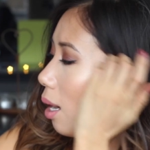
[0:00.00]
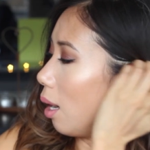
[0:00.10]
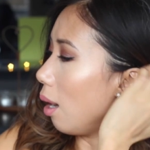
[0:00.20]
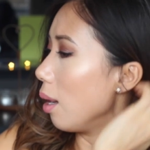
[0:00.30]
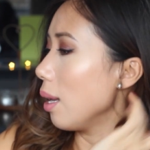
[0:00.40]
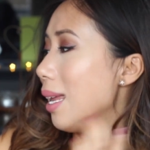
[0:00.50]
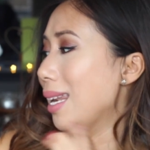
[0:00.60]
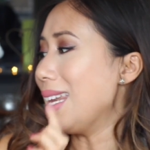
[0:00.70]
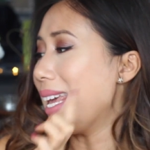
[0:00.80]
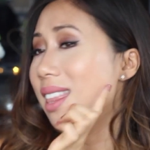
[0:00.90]
colour
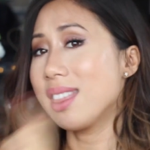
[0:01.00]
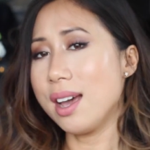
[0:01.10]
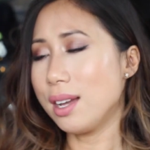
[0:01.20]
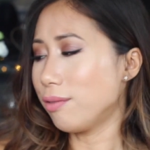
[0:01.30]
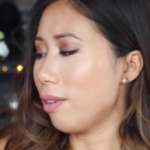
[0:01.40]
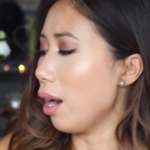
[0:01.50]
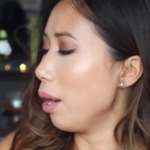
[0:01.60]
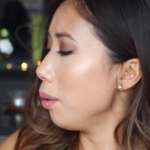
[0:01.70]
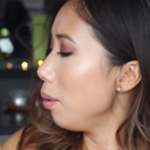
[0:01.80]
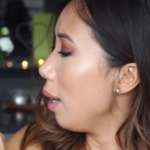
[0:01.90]
in the third
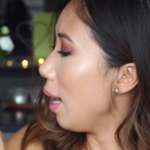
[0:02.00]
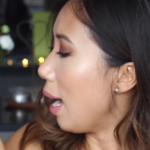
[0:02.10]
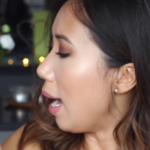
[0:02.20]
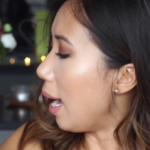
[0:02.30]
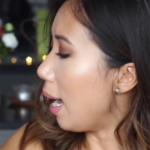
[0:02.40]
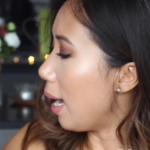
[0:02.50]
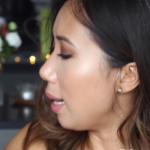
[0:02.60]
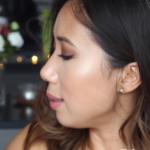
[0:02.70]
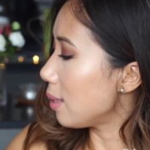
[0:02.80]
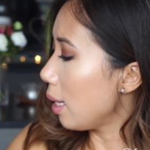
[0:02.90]
row,
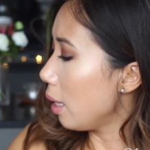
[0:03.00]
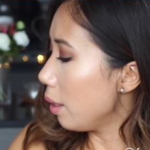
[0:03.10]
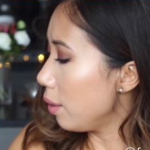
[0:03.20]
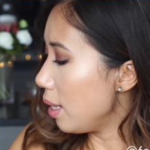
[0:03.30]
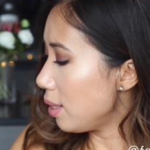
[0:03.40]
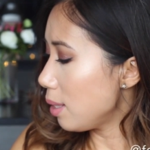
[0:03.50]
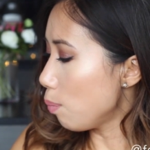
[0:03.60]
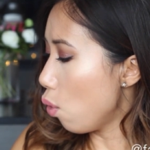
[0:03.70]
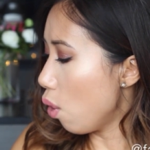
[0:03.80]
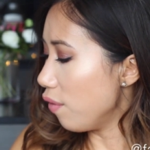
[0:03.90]
and this is
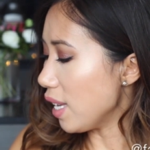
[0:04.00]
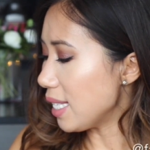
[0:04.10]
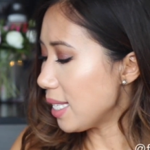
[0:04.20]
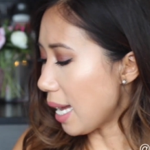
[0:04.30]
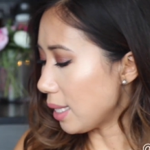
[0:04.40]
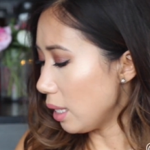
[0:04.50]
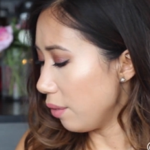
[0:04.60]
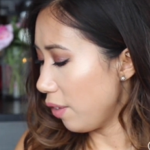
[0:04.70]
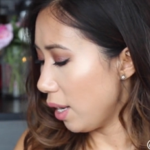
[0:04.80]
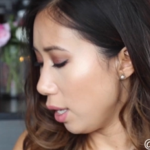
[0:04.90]
more of a satin
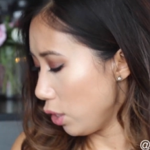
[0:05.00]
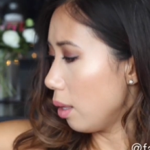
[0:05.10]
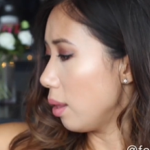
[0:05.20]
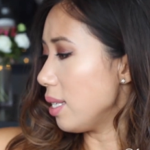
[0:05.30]
finish.